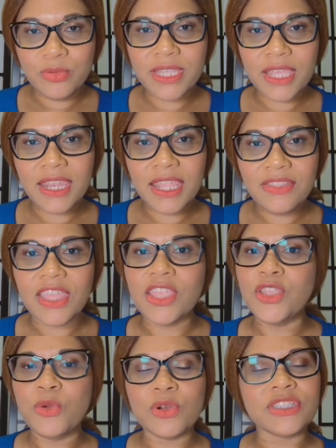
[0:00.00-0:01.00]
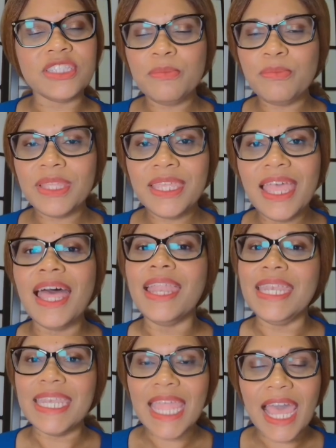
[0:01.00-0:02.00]
setting that you are simply
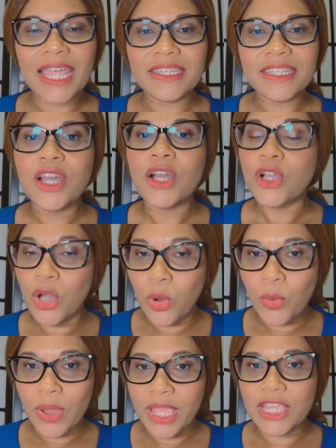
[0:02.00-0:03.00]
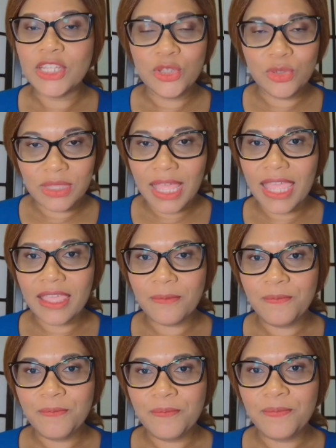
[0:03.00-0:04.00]
not going to like.
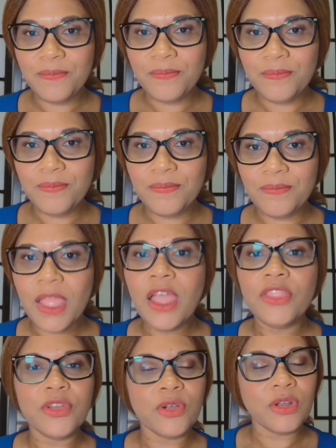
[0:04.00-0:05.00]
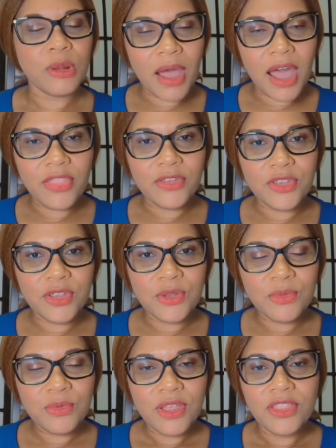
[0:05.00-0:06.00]
They're going to bother
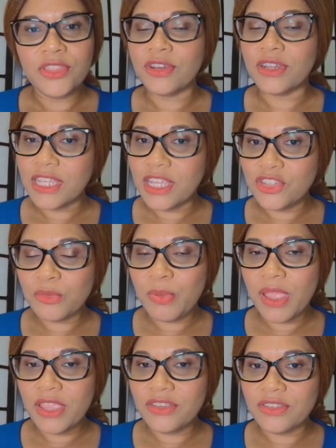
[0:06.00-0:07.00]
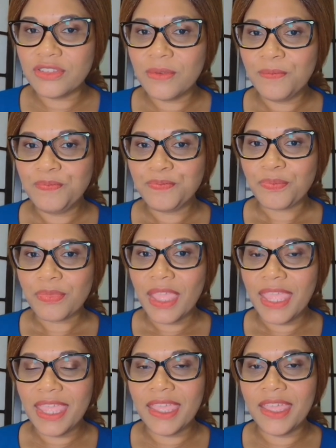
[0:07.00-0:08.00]
you, they're going to test your patience,
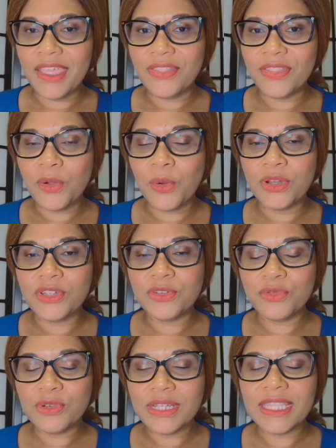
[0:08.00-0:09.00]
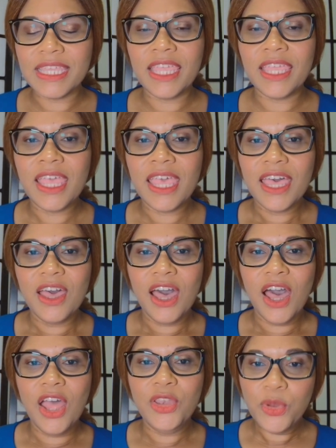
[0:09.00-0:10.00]
and they're going to really
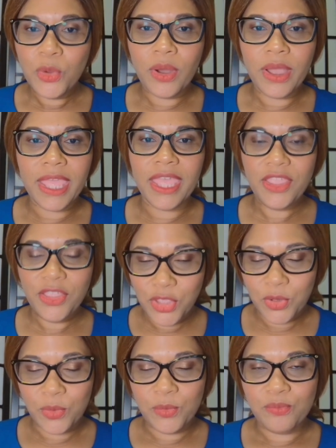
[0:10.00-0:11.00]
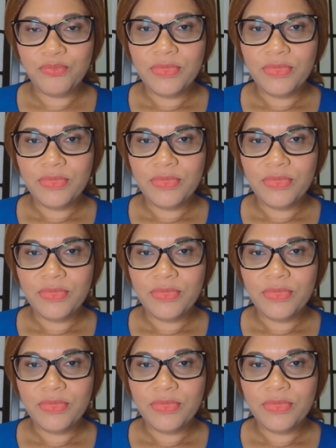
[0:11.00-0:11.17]
annoy you.